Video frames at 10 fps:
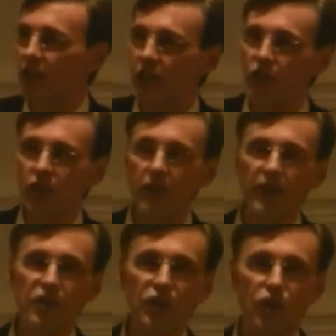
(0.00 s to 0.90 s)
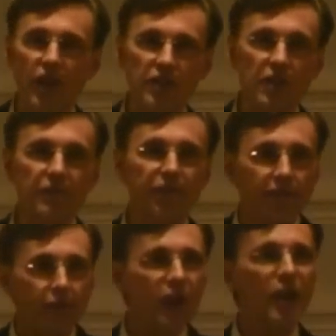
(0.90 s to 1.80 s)
and conservatives suggest, that
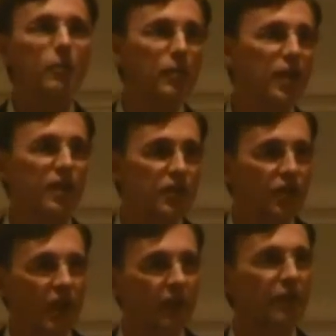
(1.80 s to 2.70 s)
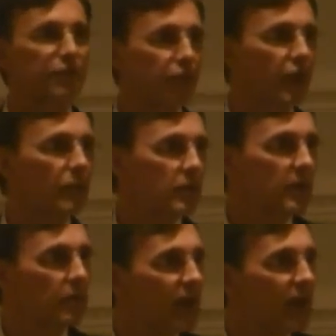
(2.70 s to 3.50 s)
freedom means that you have the freedom to be